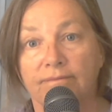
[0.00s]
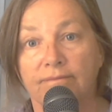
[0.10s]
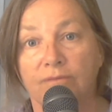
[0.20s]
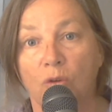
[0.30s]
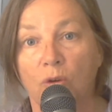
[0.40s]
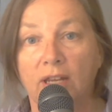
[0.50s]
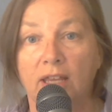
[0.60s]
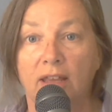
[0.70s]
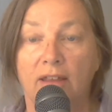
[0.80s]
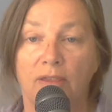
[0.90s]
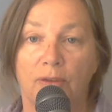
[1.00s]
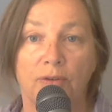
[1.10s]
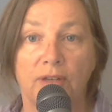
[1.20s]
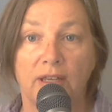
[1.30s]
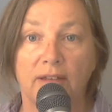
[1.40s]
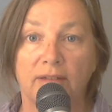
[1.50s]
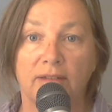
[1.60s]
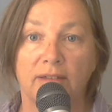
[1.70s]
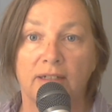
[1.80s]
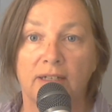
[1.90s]
40, 30.
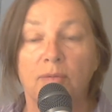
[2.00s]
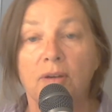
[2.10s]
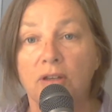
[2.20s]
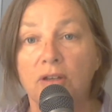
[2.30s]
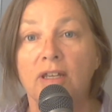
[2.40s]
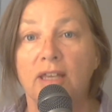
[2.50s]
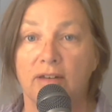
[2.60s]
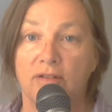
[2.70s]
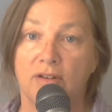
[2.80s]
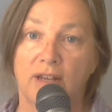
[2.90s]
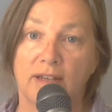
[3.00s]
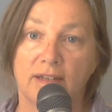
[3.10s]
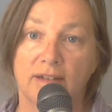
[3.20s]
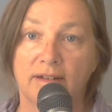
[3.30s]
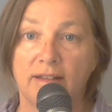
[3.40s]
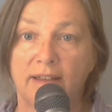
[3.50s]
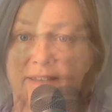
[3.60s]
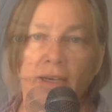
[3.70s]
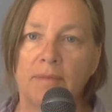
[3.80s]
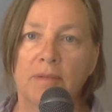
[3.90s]
What are you going to get in your next hunter
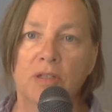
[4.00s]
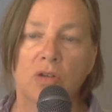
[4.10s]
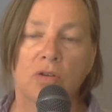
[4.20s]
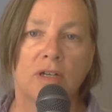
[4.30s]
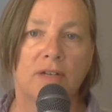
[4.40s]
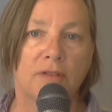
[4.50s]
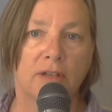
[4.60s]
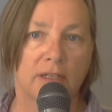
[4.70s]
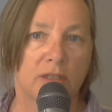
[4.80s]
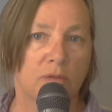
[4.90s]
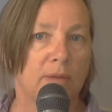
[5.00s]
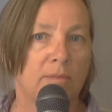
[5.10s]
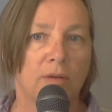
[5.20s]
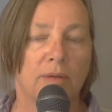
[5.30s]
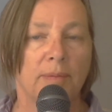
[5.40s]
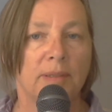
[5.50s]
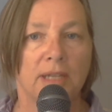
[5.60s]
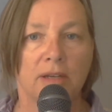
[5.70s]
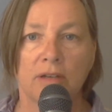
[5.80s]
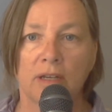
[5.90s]
class? My name is Laura, and if you'd like to win more ribbons
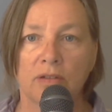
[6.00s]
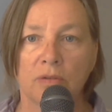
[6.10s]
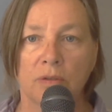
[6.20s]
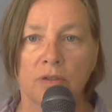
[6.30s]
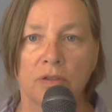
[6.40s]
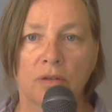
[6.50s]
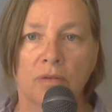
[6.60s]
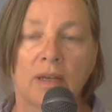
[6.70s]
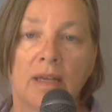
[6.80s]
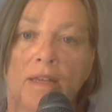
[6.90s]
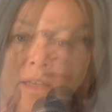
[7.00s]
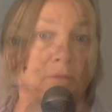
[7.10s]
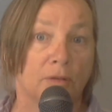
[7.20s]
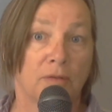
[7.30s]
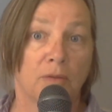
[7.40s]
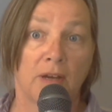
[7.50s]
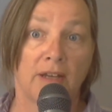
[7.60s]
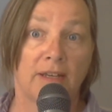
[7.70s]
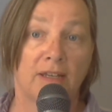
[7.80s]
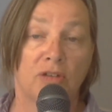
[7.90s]
at your next horse show, improve your
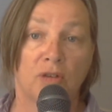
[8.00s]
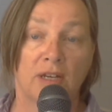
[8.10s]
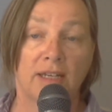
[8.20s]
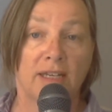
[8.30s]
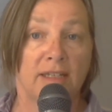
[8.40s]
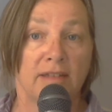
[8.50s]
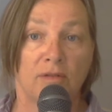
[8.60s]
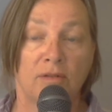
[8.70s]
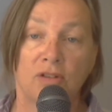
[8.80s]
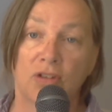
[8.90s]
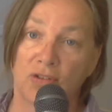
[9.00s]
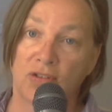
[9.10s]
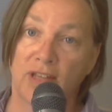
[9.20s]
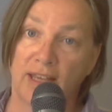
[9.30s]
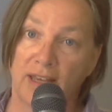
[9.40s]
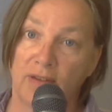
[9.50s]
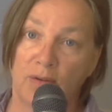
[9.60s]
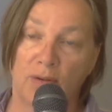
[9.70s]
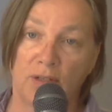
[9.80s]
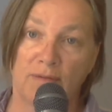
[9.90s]
riding and training, or just like other
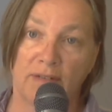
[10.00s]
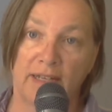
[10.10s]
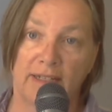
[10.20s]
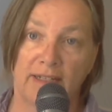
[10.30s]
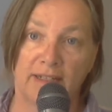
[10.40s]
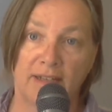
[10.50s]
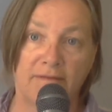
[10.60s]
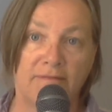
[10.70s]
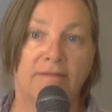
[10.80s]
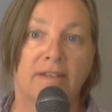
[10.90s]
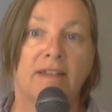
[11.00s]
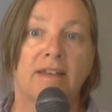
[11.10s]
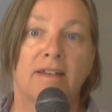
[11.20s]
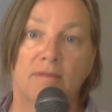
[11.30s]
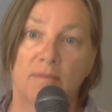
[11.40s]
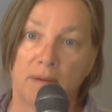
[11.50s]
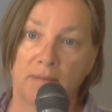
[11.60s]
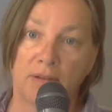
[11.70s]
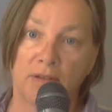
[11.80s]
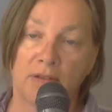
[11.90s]
horsey related stuff,
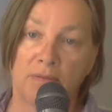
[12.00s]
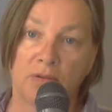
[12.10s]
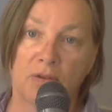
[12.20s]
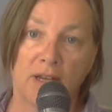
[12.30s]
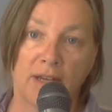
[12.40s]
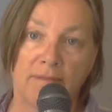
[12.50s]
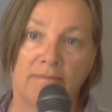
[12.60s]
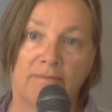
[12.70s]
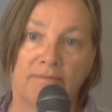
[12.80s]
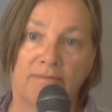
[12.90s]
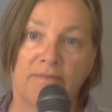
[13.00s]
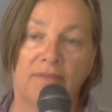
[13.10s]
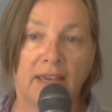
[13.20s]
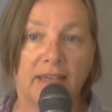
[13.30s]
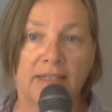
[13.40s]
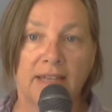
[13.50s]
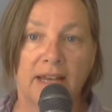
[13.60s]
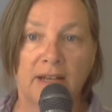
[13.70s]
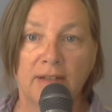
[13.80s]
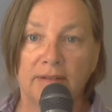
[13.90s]
remember to subscribe. Thanks
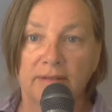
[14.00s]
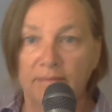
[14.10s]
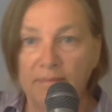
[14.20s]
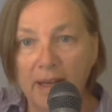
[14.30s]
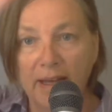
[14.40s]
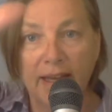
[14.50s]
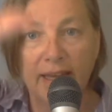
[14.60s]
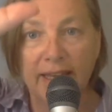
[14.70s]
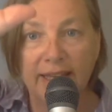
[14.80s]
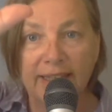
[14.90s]
now. Bye.